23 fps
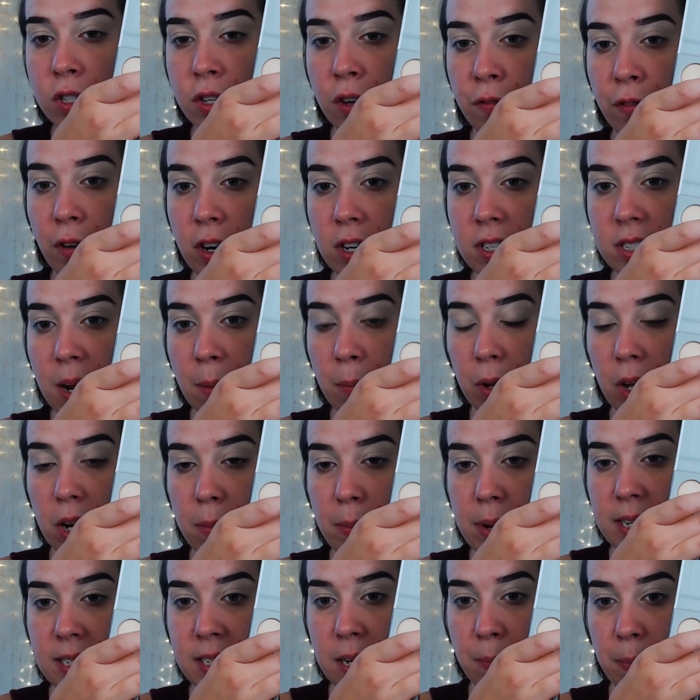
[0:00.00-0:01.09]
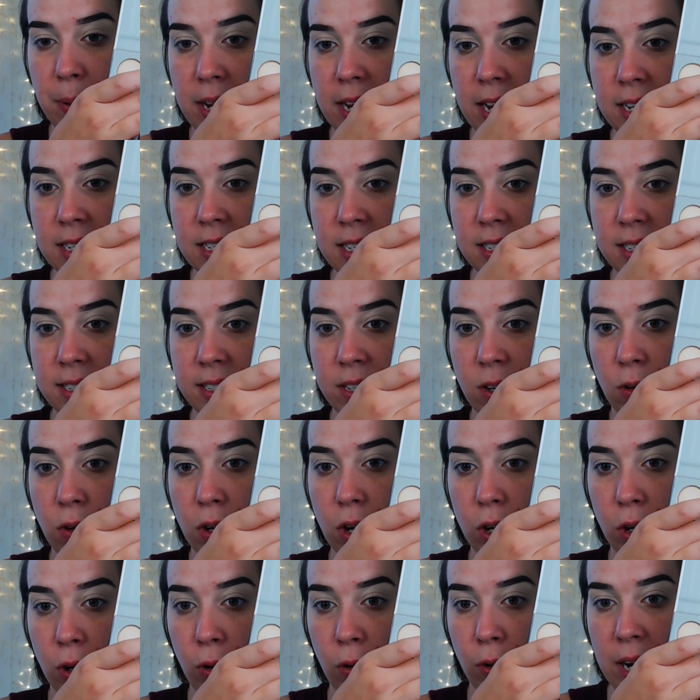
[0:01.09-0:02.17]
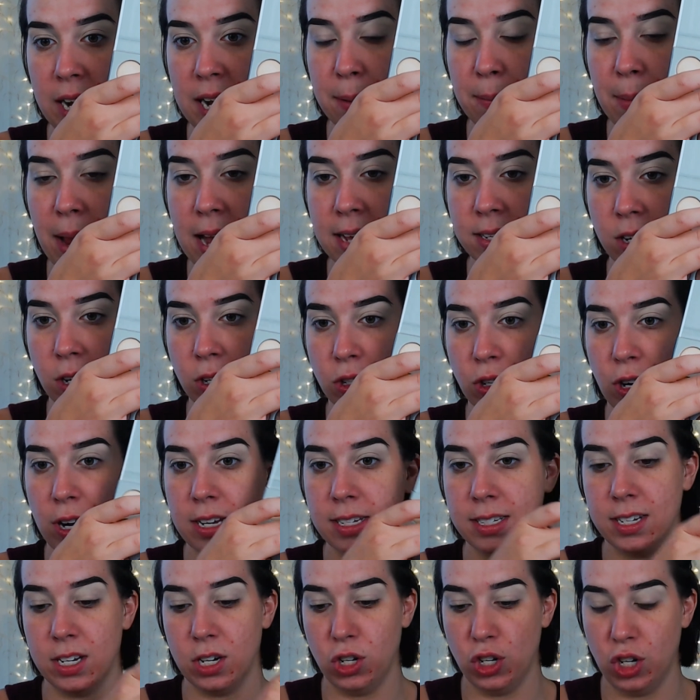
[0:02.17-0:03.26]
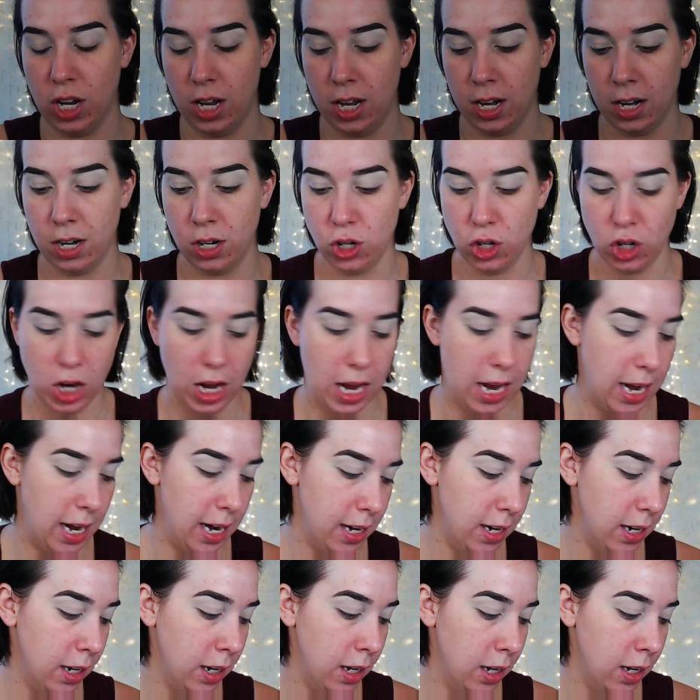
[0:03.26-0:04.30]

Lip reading: first I'm going to be dipping into Silk Cream as our transition shade.